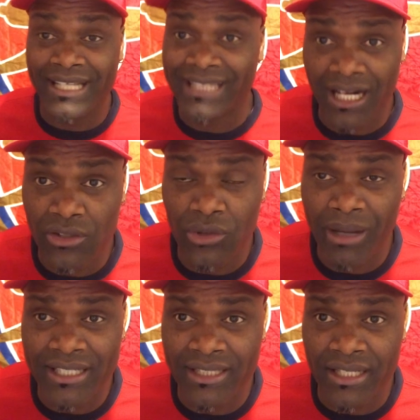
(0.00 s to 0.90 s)
can tackle
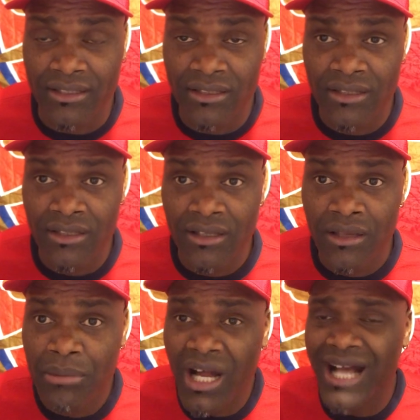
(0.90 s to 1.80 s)
nobody then?
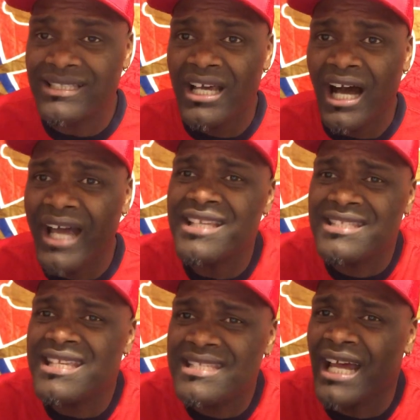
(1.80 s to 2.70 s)
Because is
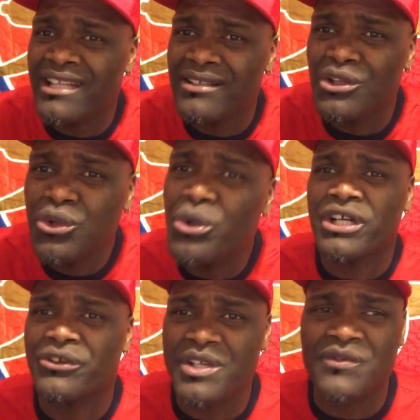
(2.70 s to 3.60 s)
this not
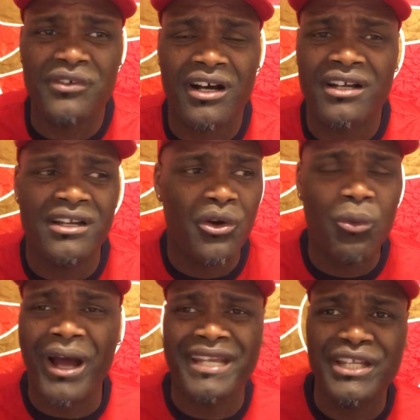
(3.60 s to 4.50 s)
ludicrous for
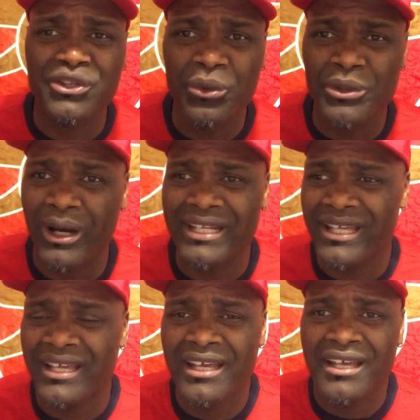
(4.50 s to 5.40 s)
what they're doing? What they